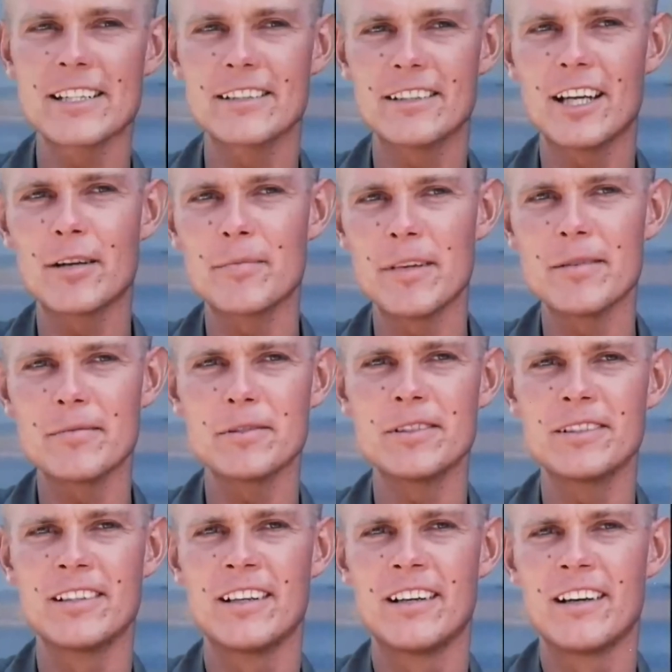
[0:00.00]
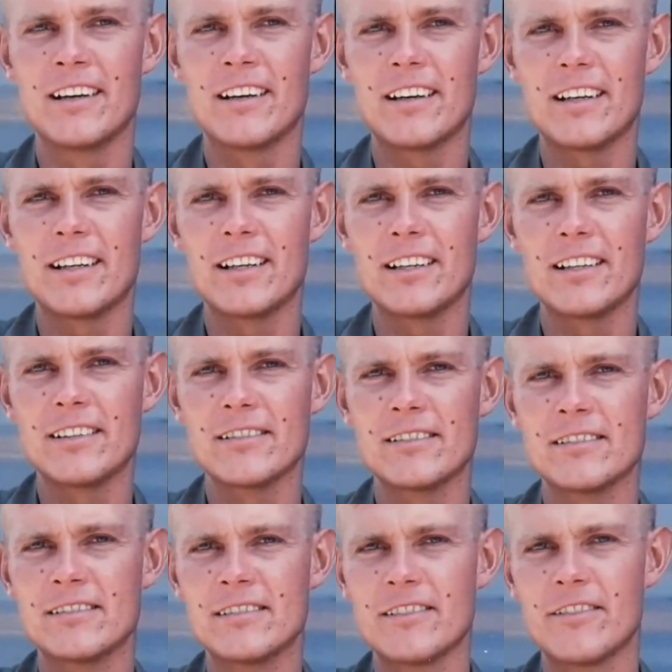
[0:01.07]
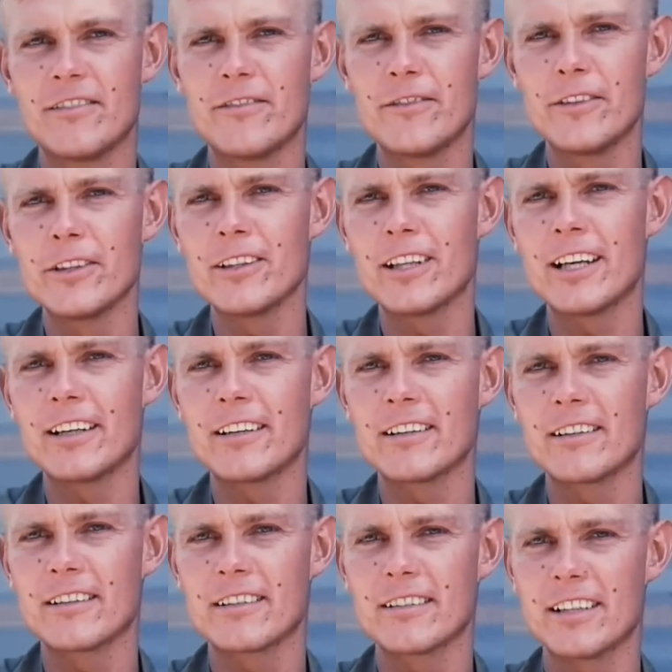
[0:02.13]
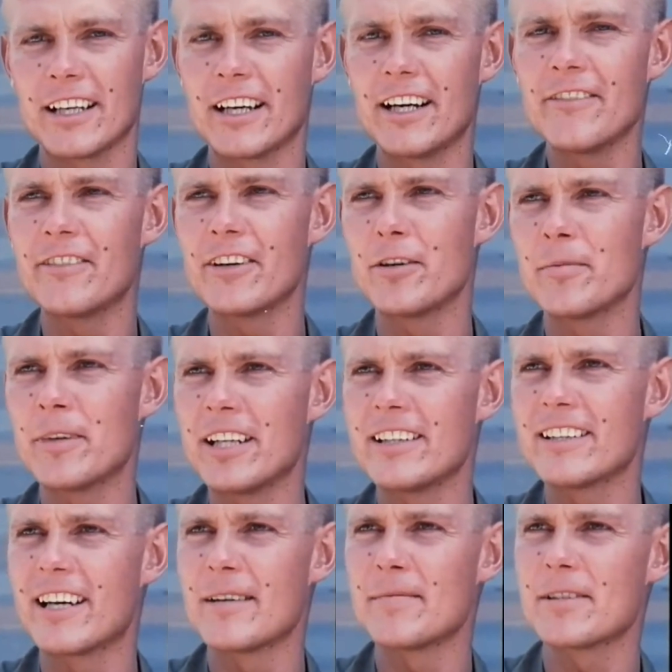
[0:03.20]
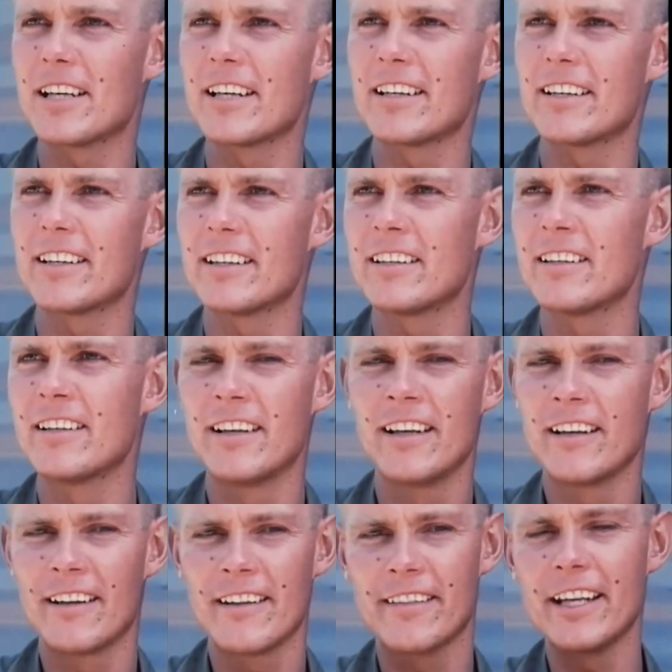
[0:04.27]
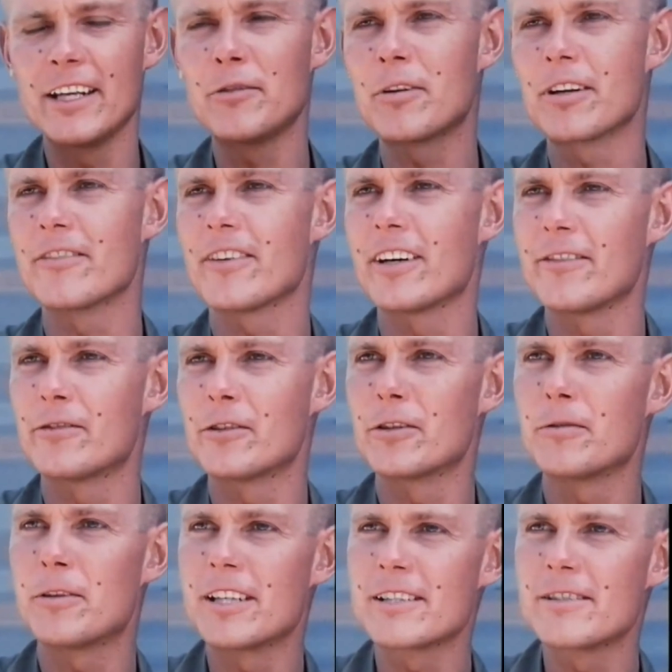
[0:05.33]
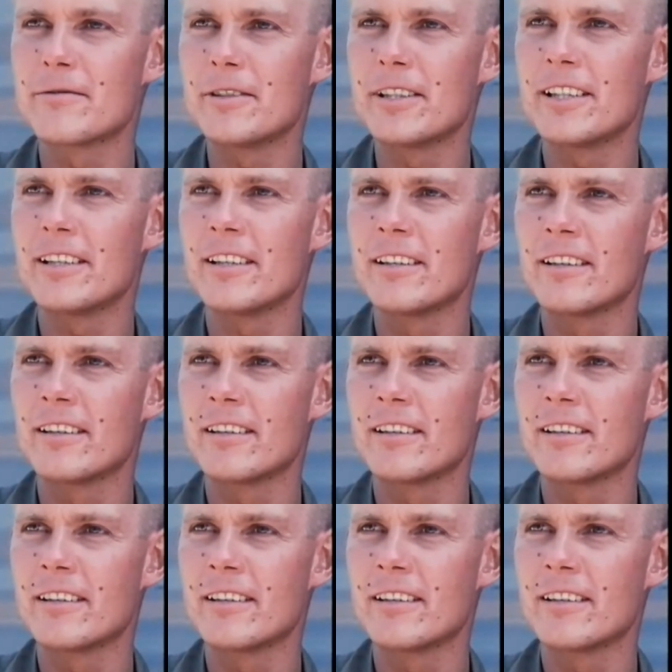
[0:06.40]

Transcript: makes a lot of people uh, feel like, like I felt many times, like uh, they don't want to fight for it, why should we?